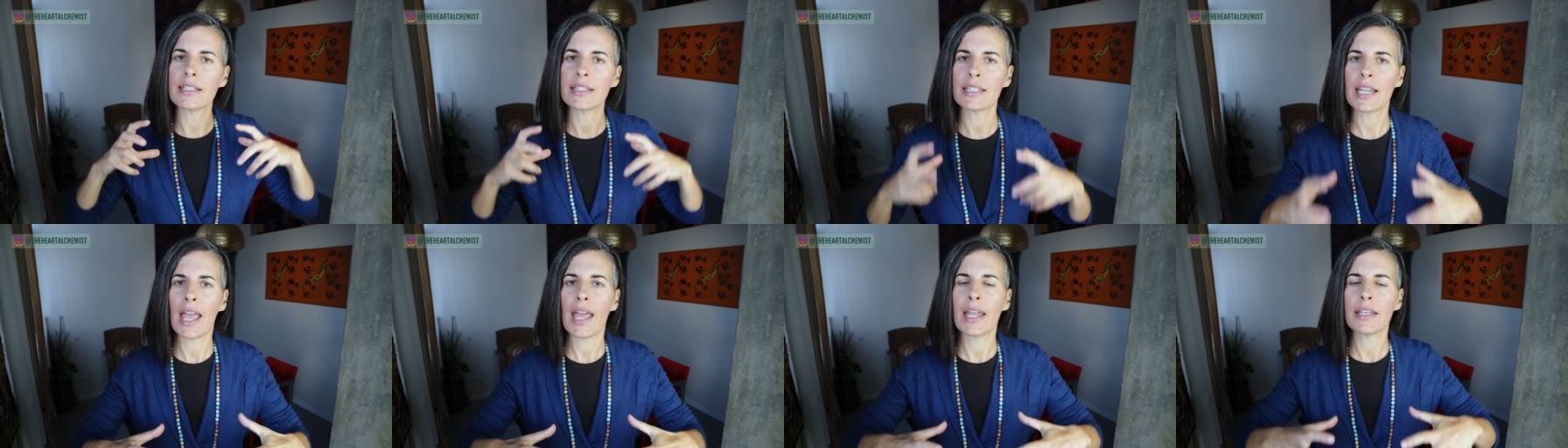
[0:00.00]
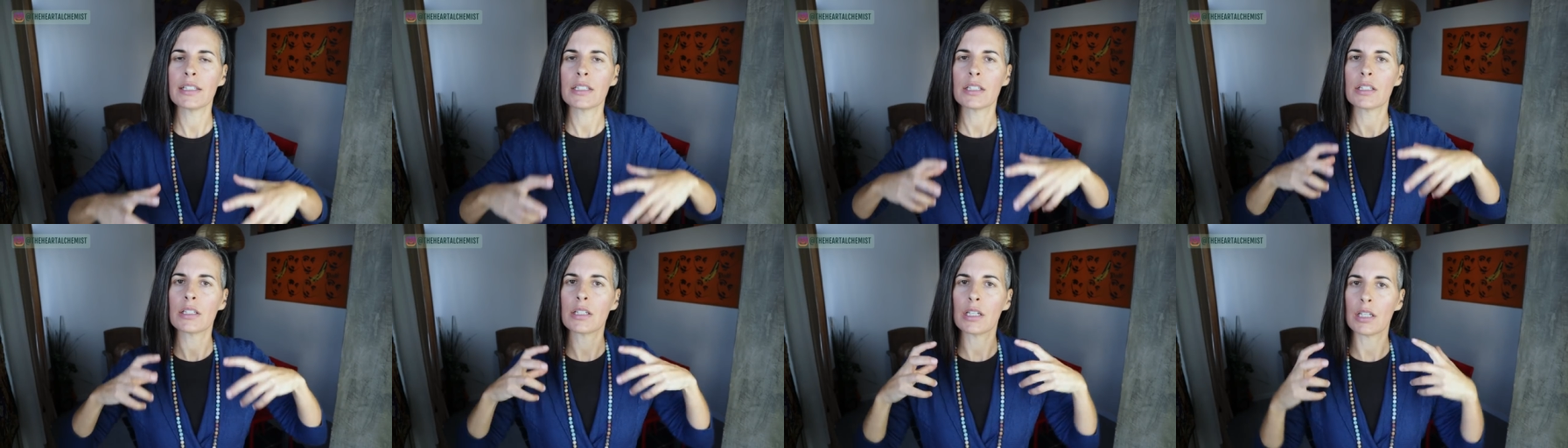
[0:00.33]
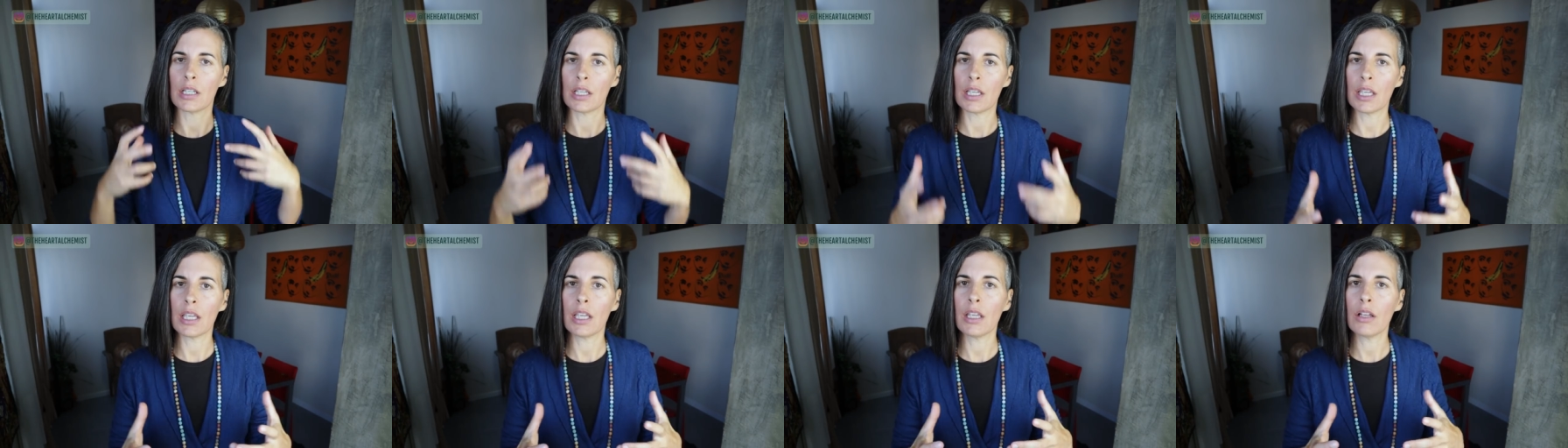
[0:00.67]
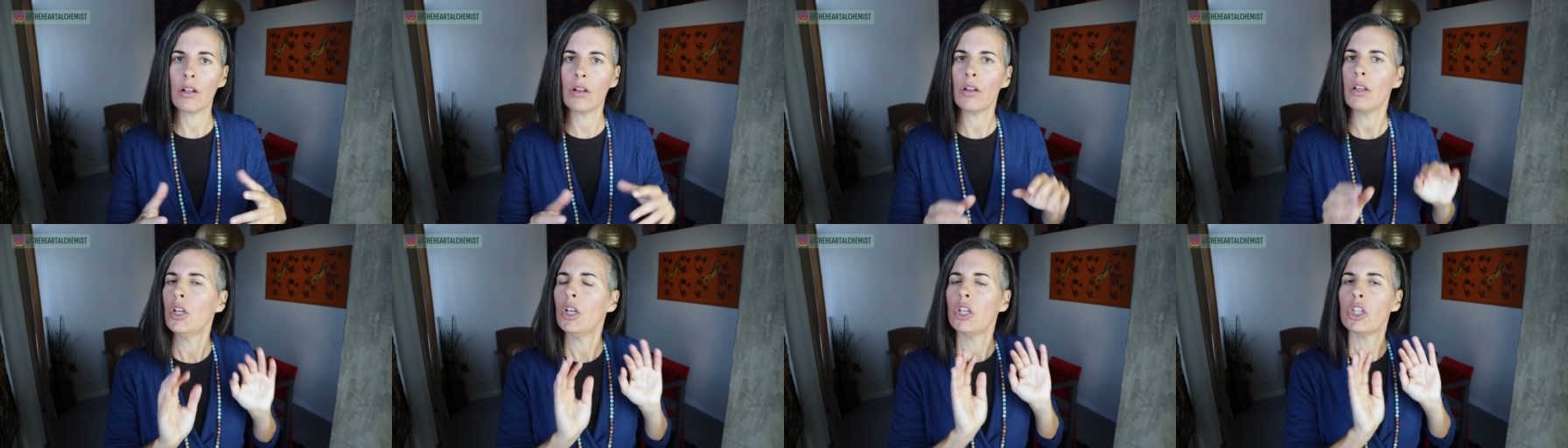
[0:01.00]
intend intend to
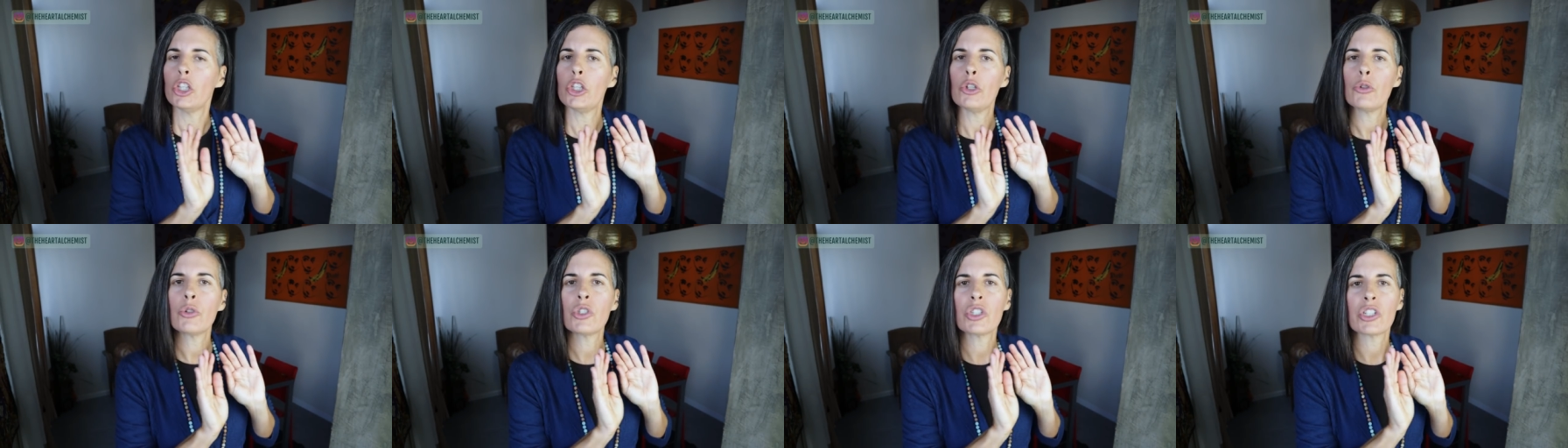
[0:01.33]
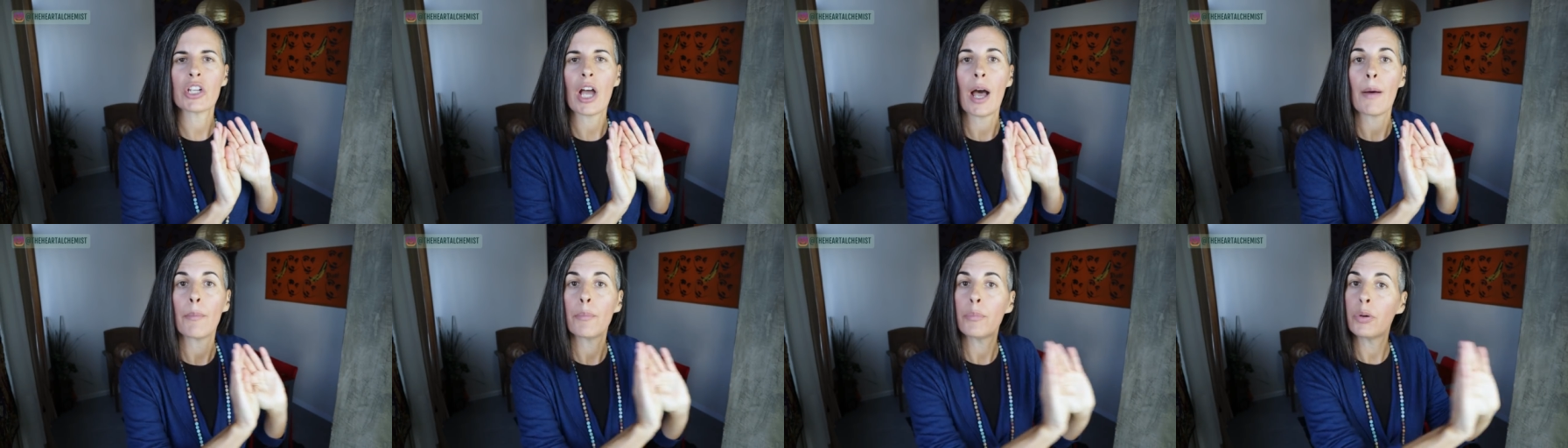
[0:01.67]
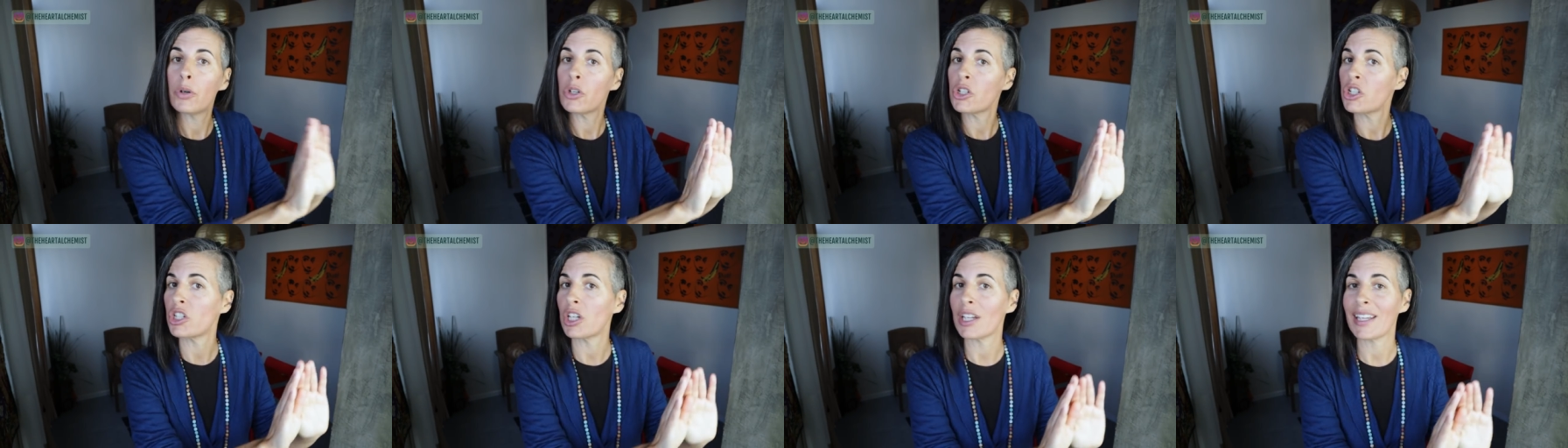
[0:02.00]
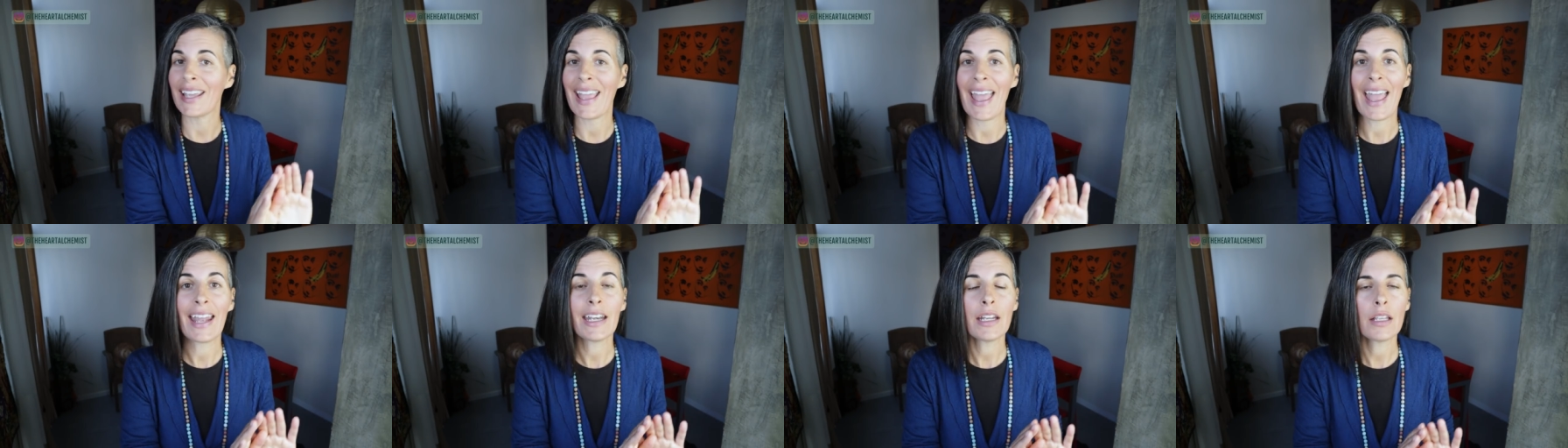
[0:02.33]
heal, you stop
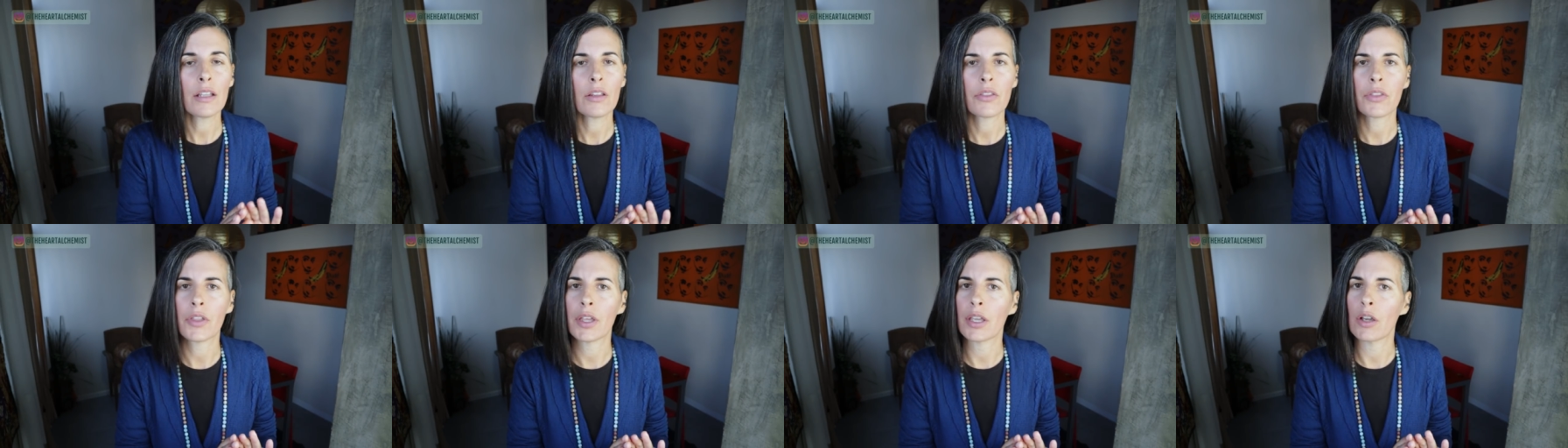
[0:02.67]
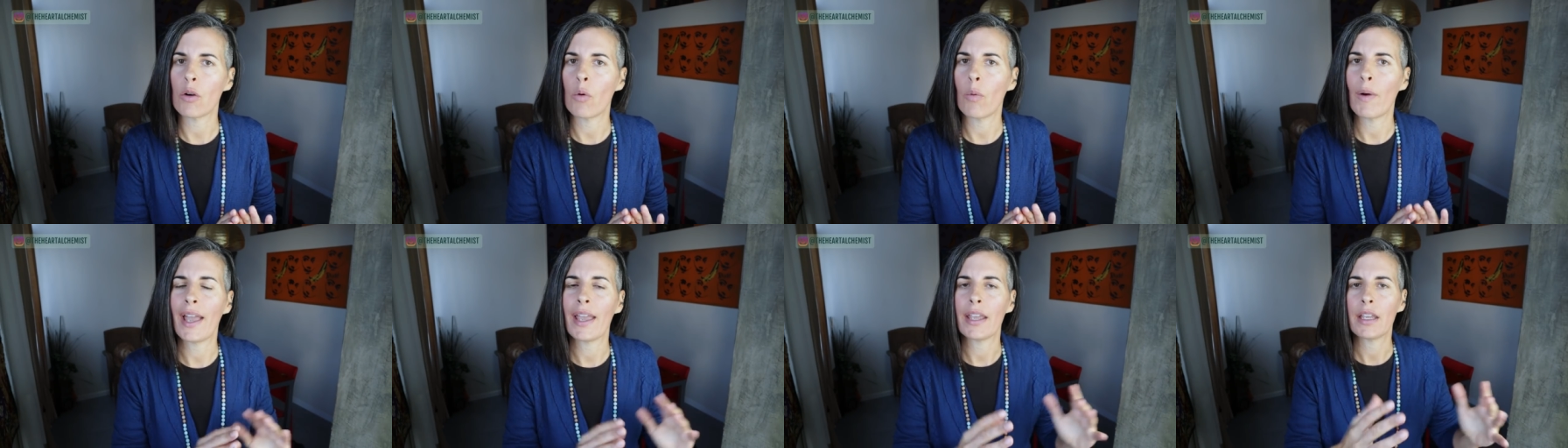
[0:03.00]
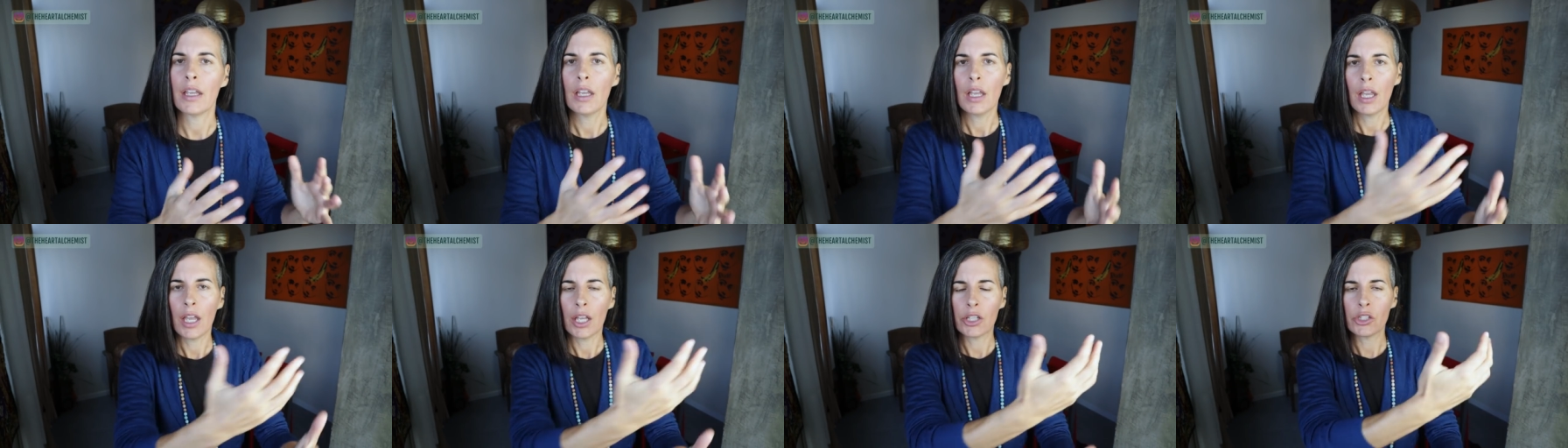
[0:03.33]
pushing anything away